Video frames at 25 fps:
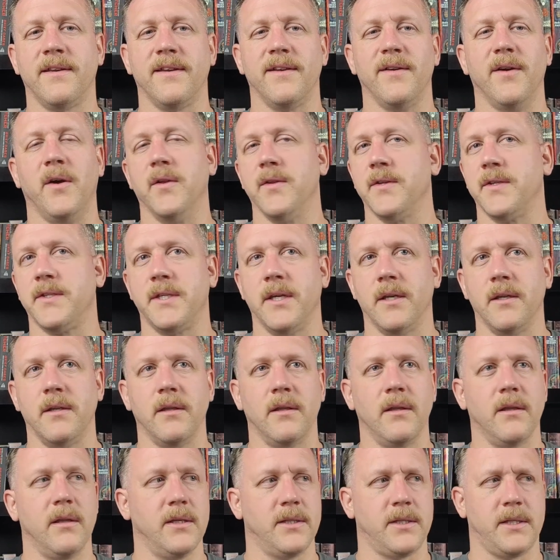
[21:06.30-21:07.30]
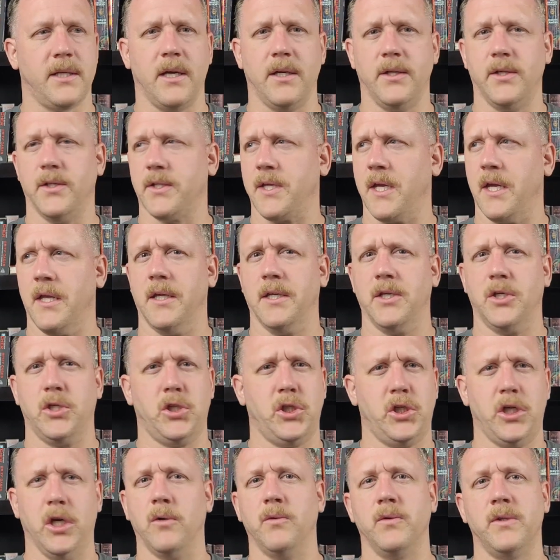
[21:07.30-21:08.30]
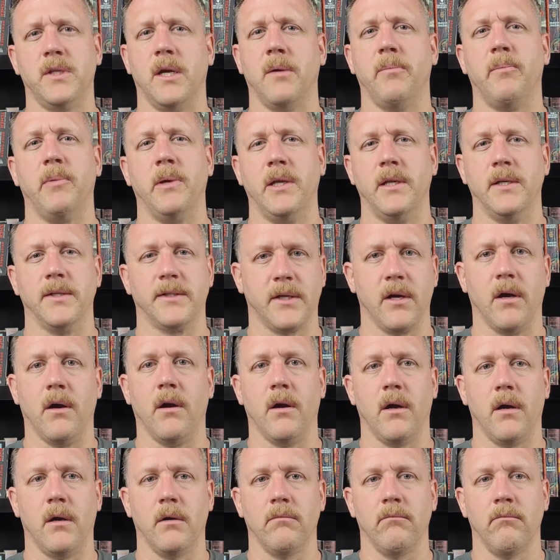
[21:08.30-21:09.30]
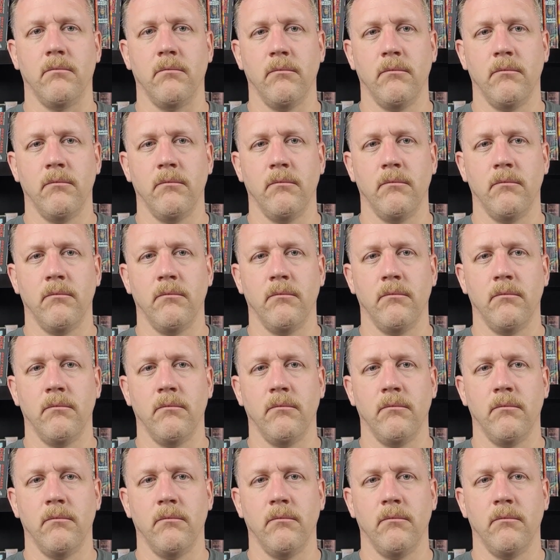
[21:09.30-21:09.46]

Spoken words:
all of a sudden, Lestat just kind of like shows up in his car.